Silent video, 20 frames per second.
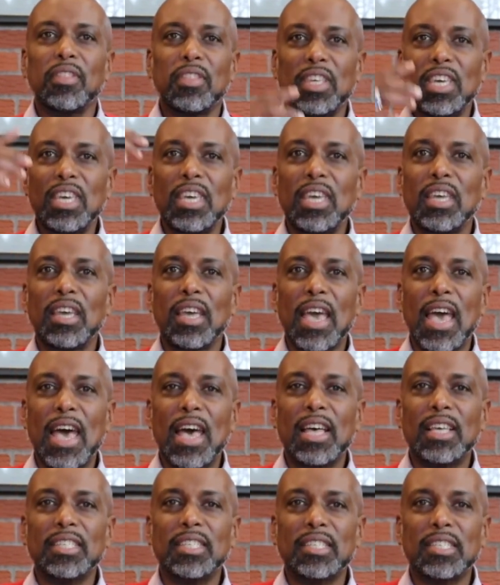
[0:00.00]
the
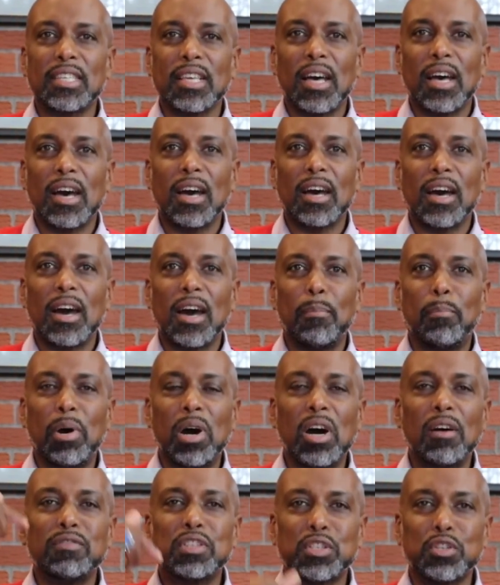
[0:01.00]
as
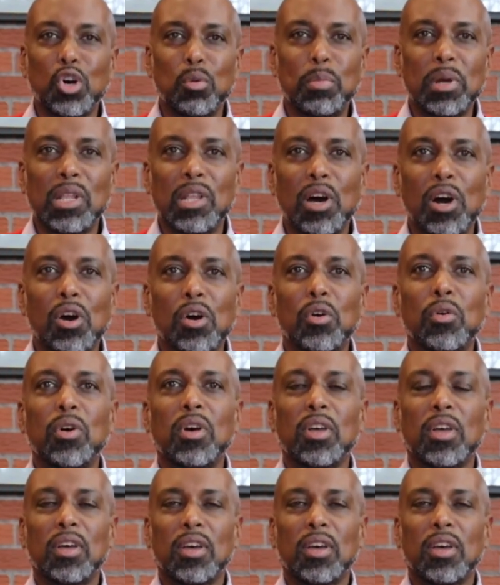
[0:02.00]
above, so below,